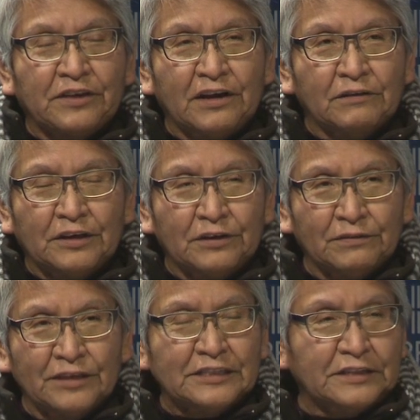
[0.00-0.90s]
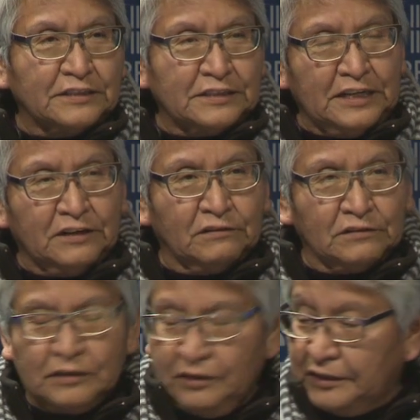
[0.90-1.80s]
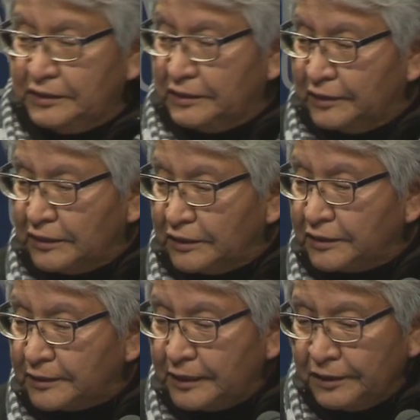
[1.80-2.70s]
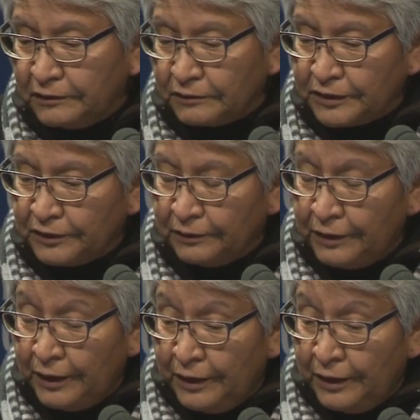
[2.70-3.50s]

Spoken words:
thought, you know, these casinos, you know,